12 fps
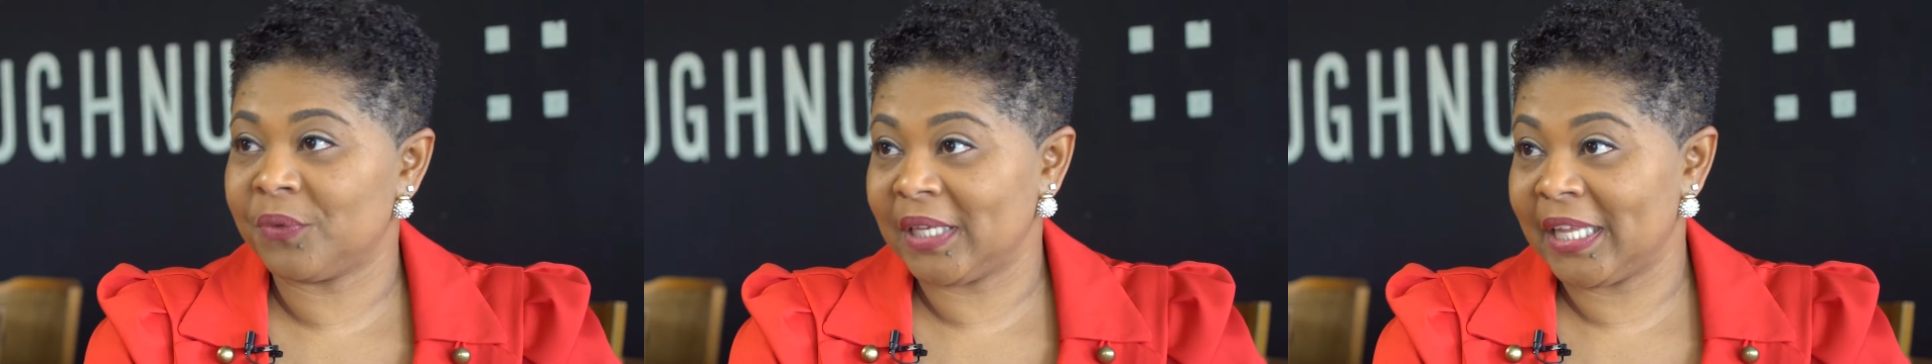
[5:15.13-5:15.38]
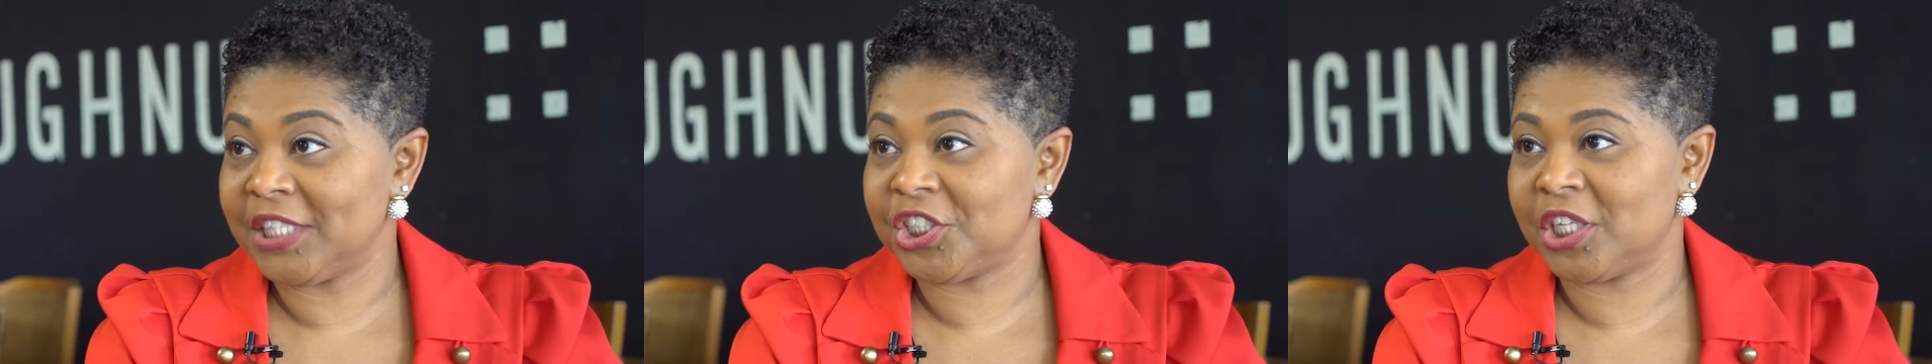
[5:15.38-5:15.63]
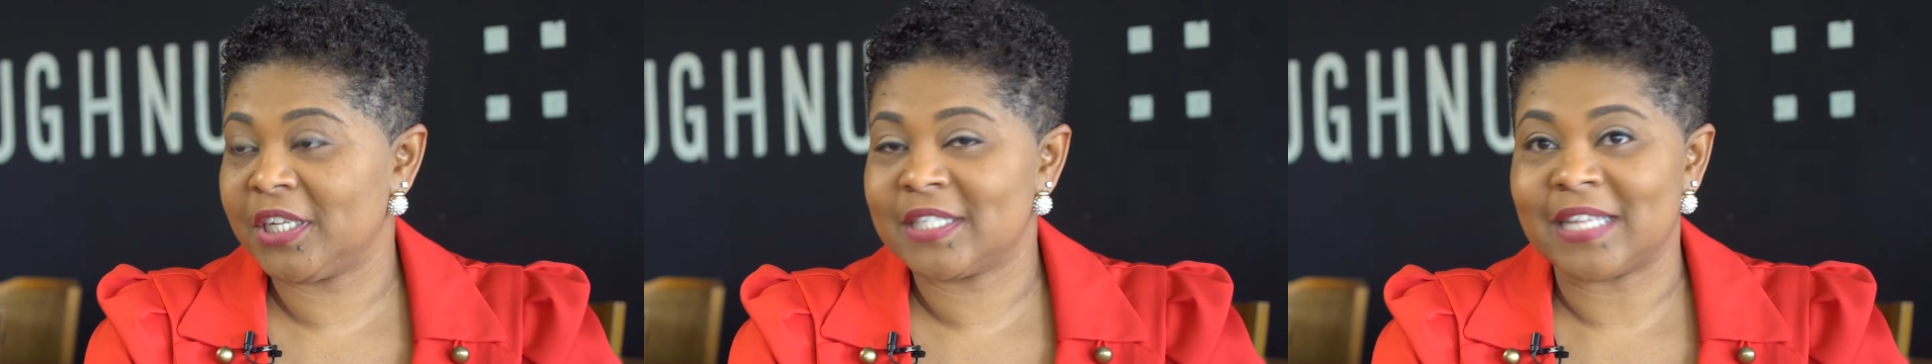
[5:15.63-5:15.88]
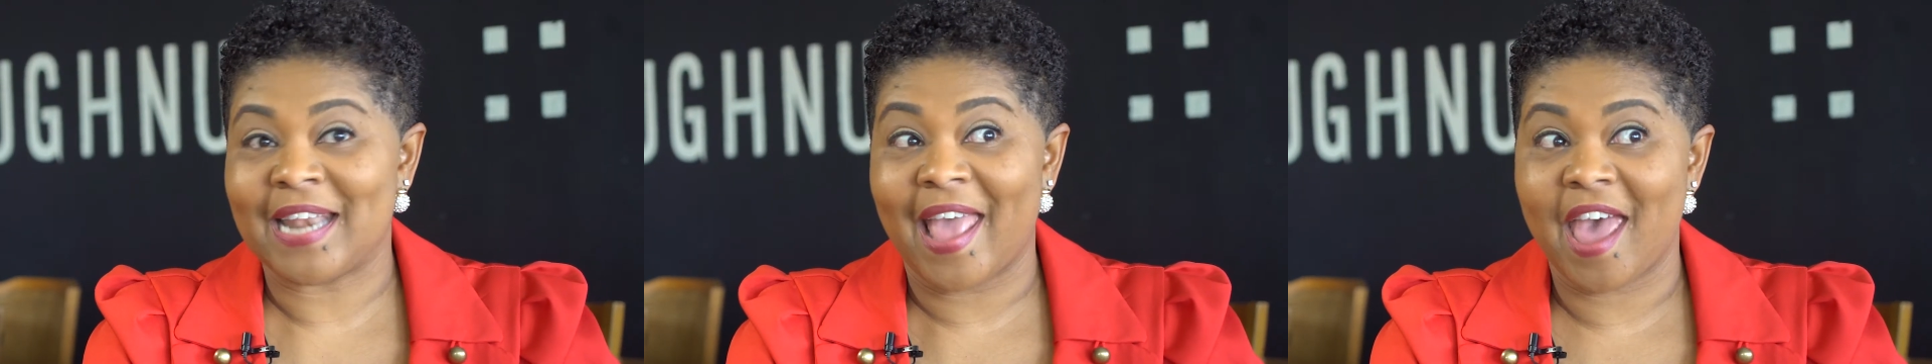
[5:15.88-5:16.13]

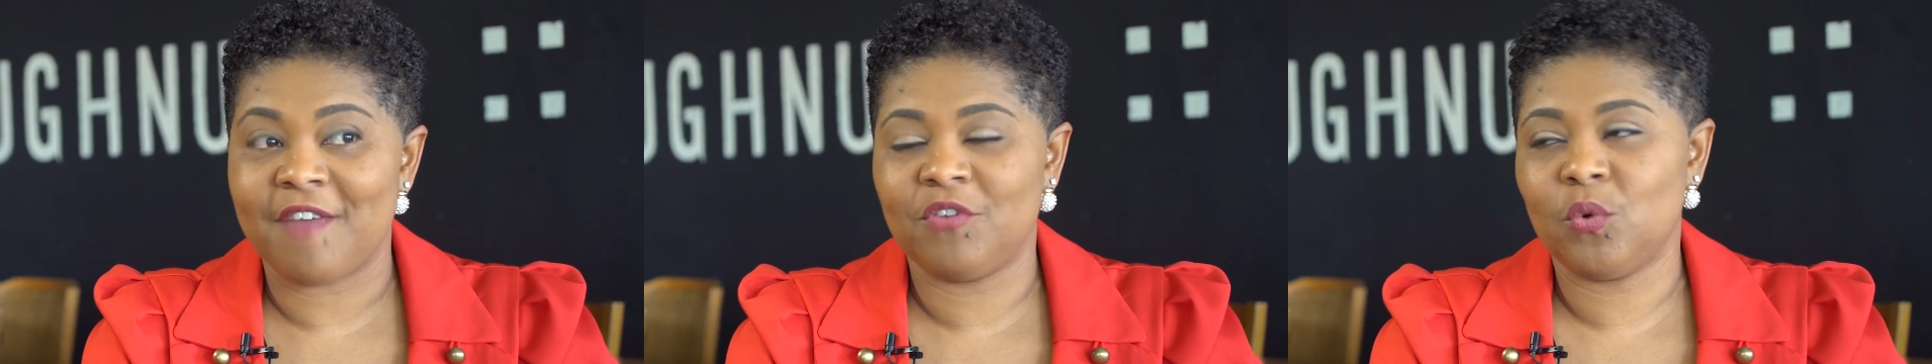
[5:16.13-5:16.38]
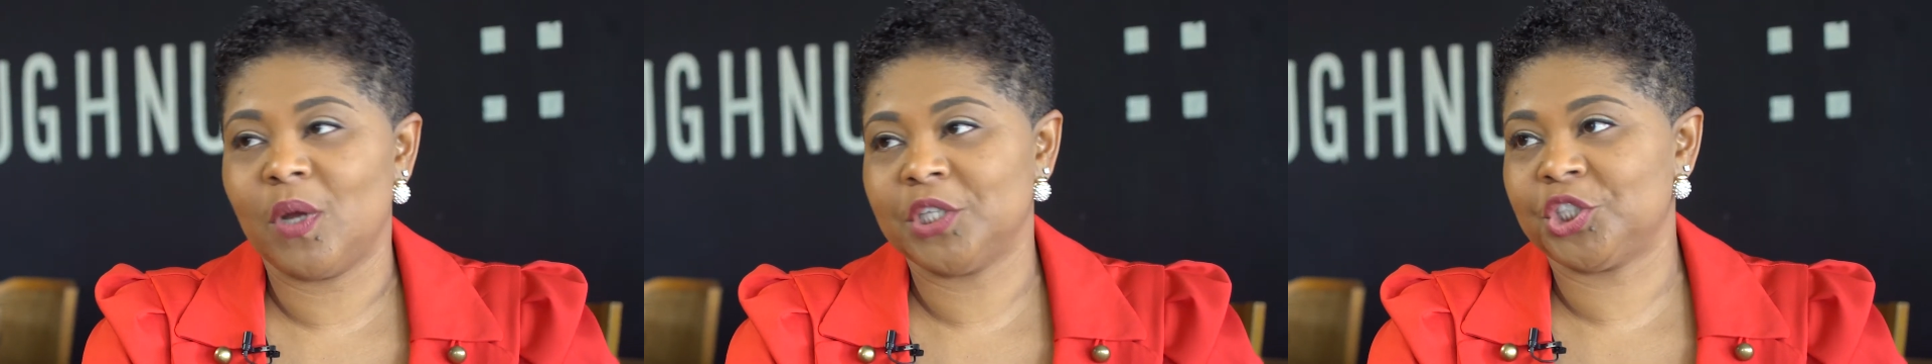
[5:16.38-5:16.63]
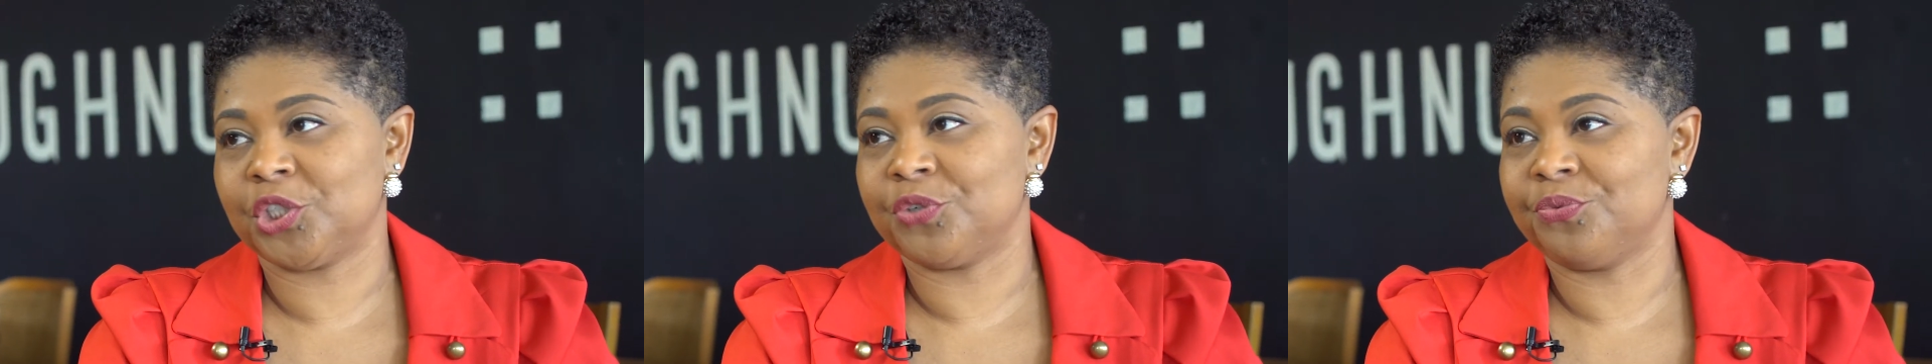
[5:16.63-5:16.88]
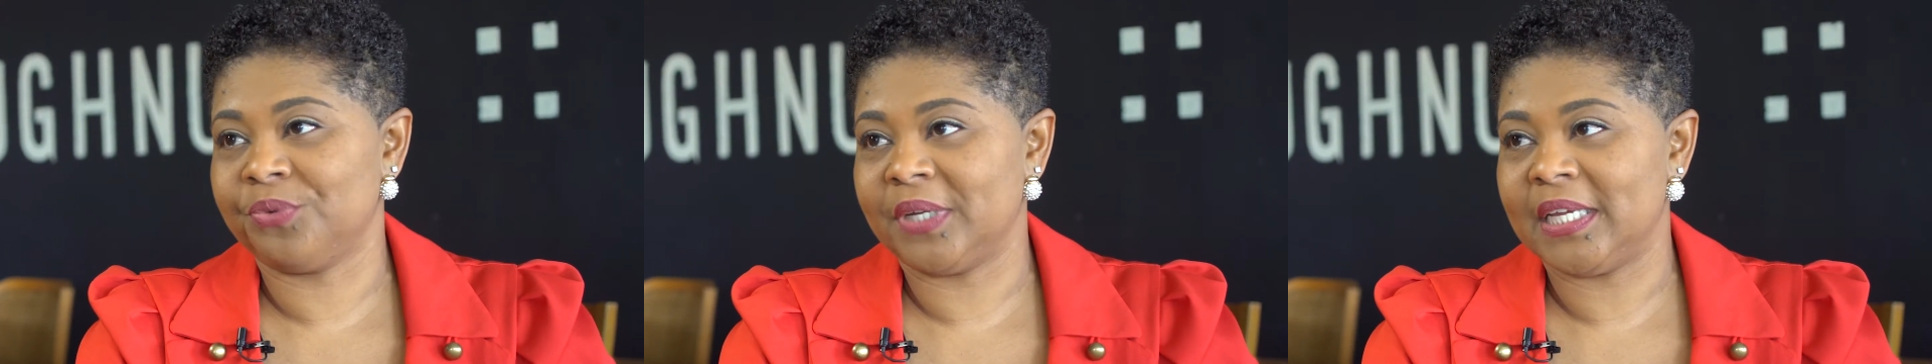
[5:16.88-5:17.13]
relations that everyone
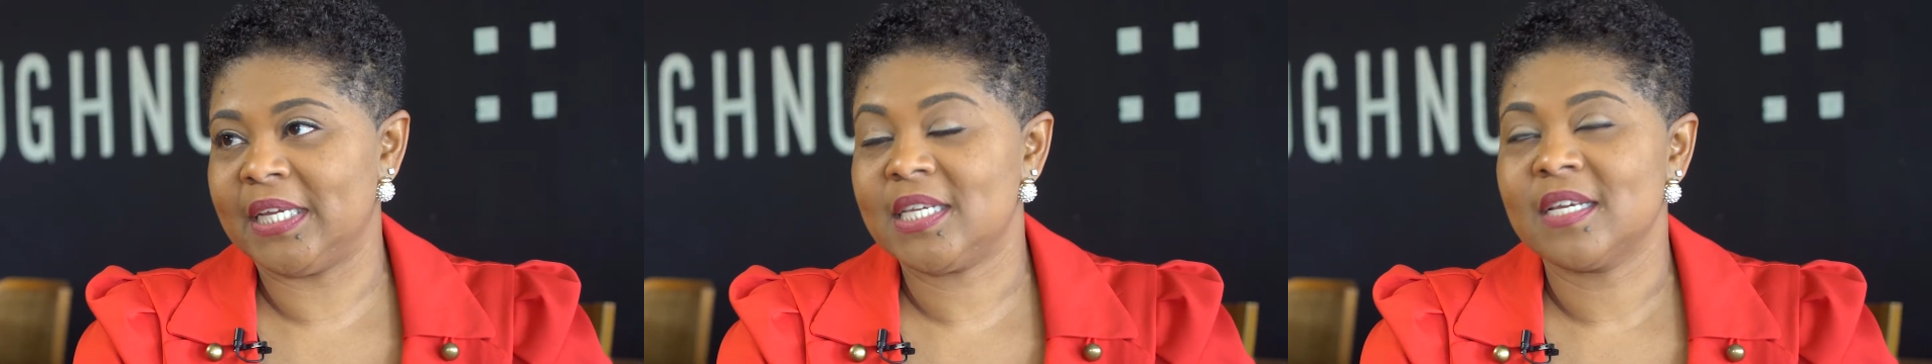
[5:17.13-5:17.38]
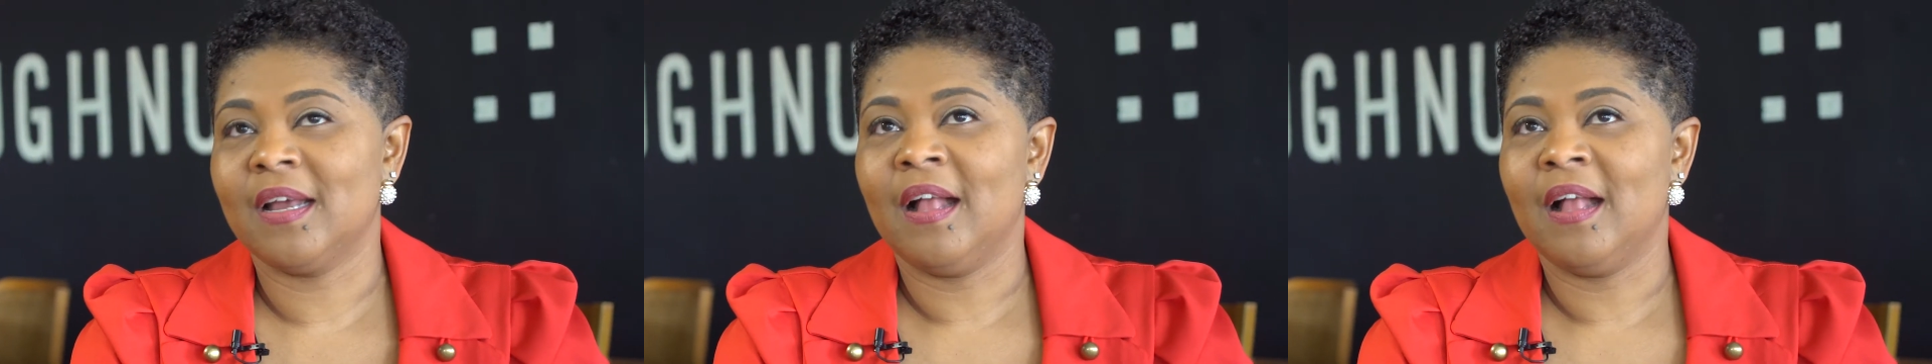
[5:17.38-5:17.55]
should read